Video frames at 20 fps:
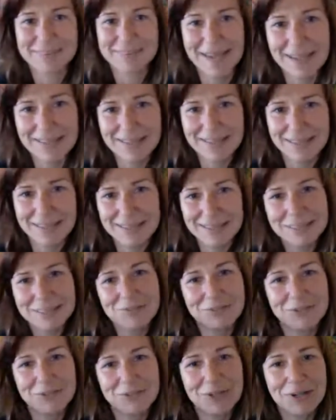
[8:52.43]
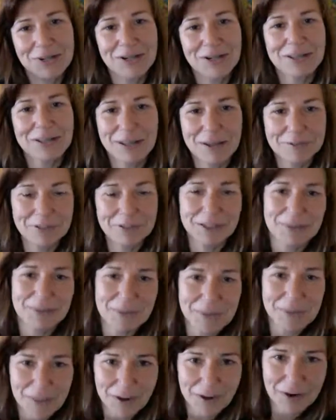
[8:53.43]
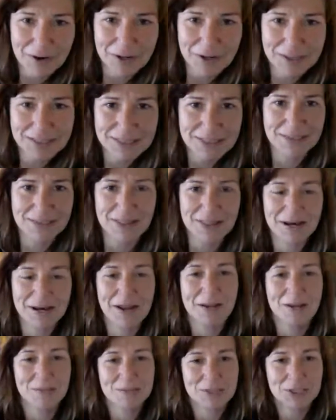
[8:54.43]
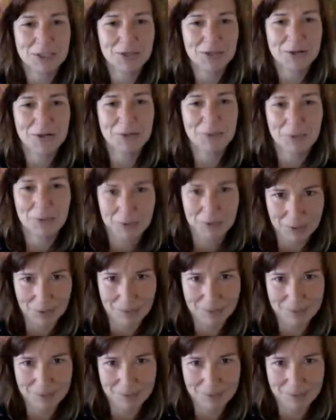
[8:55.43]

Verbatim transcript: And thanks for loving the art that I am sharing with you.